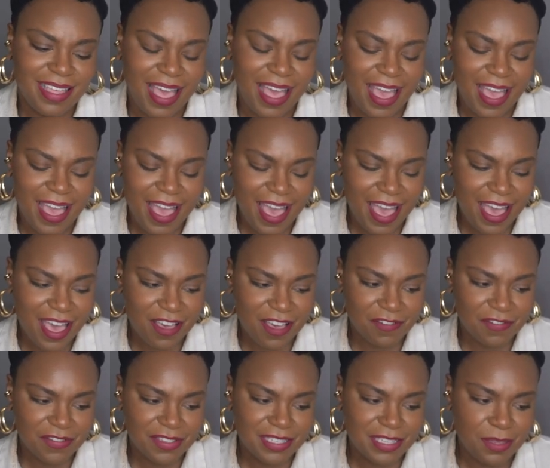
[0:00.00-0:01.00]
I
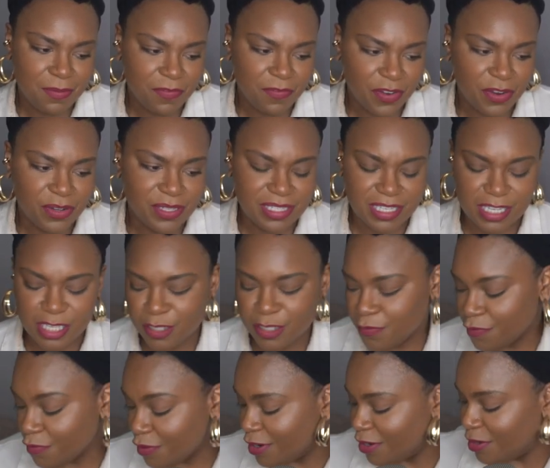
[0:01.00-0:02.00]
have some verses
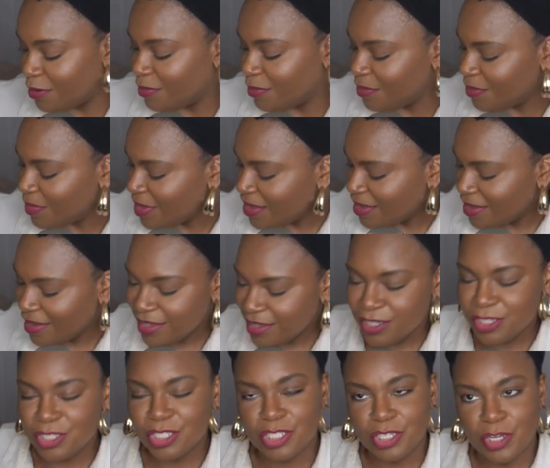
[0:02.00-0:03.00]
from
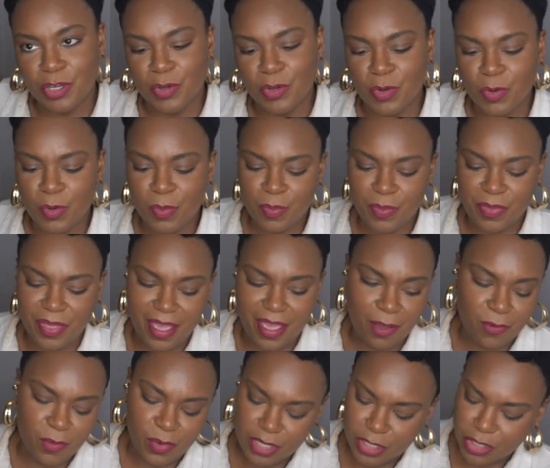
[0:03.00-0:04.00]
Job that
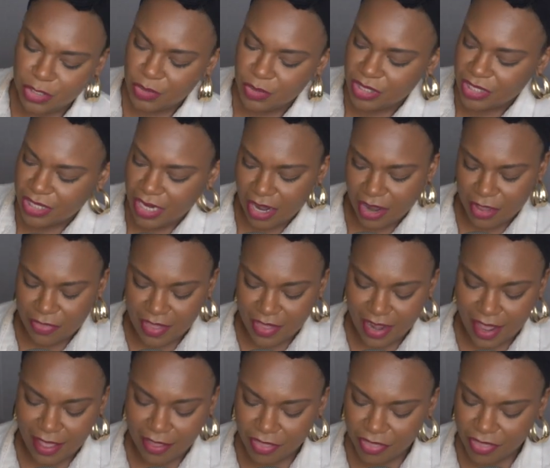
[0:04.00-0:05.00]
I want to share
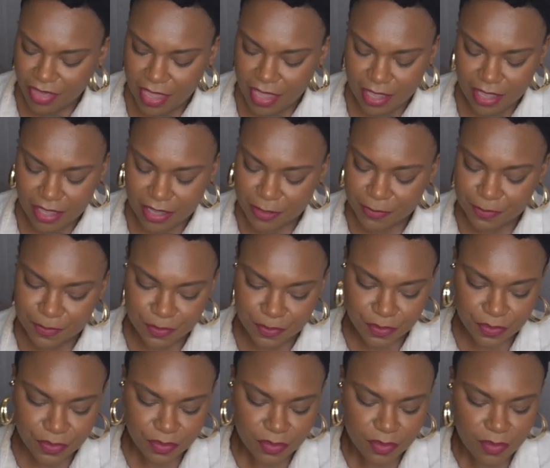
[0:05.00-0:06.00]
that I think
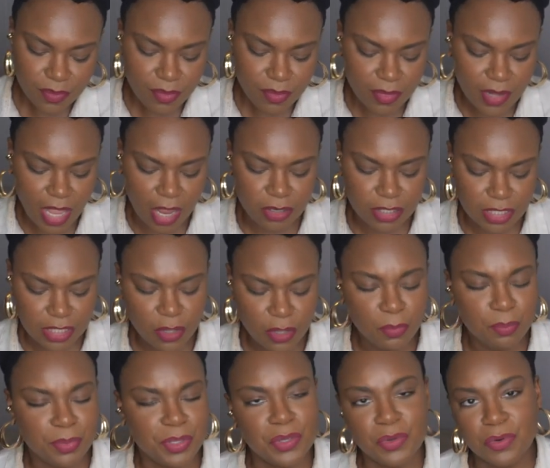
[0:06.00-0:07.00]
are
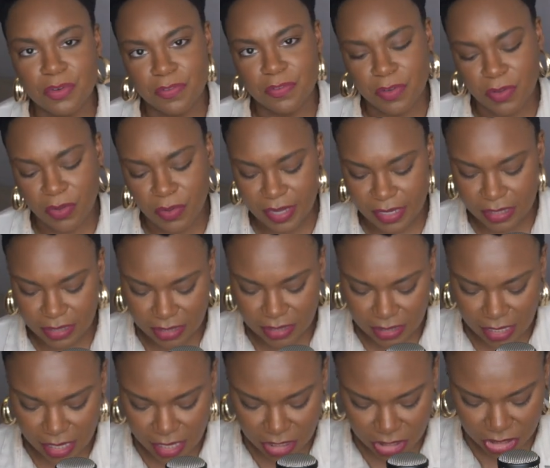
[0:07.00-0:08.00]
so beautiful and
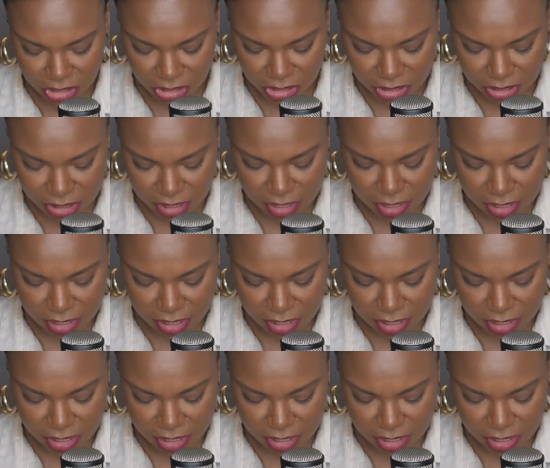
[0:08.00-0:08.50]
such